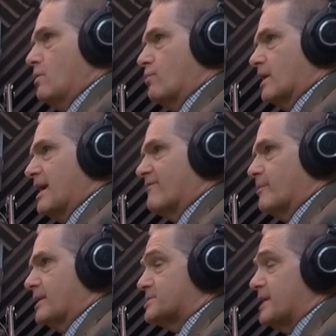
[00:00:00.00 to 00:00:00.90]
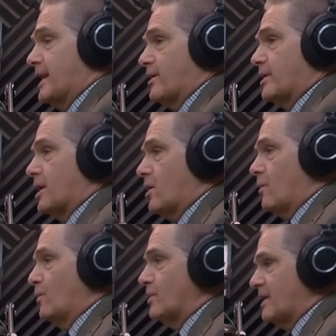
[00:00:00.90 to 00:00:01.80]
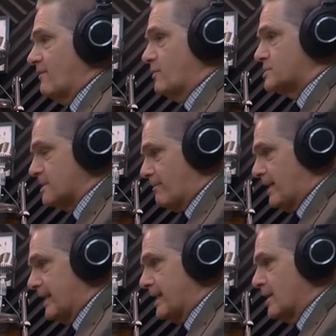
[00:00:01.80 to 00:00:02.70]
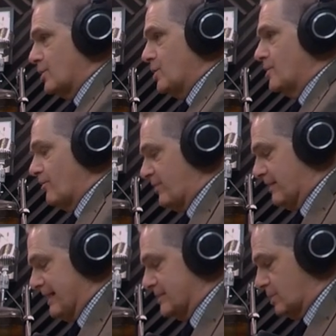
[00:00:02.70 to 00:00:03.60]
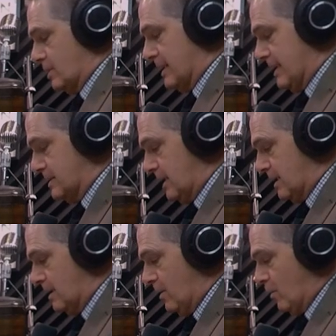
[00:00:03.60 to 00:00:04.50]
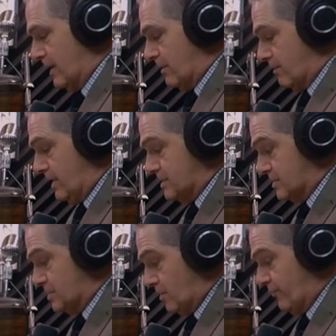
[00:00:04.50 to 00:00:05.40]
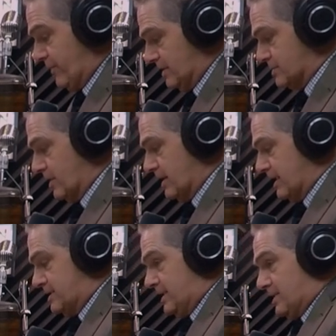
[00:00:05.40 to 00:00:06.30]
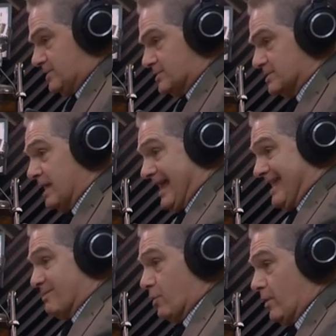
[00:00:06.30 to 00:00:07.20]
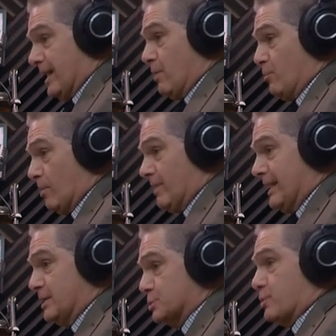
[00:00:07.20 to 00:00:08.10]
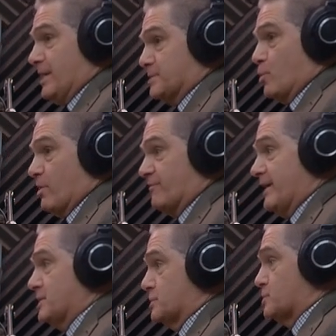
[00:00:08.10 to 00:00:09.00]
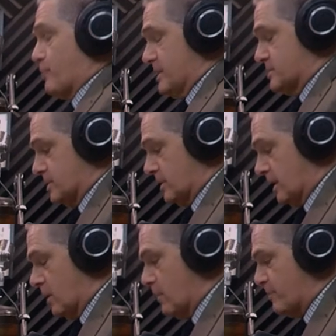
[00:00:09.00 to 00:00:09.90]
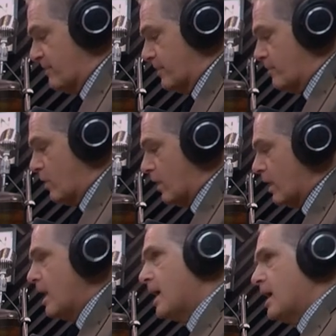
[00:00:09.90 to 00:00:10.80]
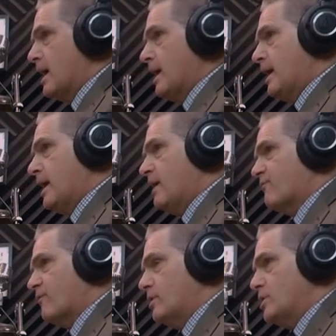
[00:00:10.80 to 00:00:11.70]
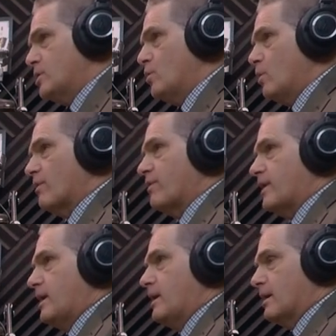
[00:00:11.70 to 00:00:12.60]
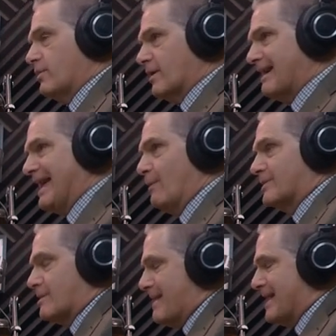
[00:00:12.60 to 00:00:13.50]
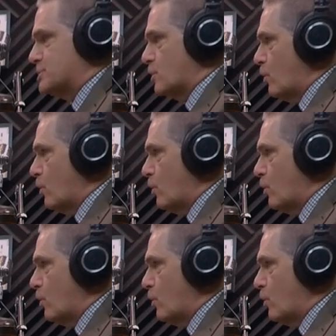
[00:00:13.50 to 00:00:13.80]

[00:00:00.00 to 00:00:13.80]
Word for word: the government has said, here you go, we'll give you some money. You don't think that's a good idea. One of the reasons you don't think it's a good idea is because throwing out more money just creates more inflation. So prices are going to go up even more. If you were the, the guy with the magic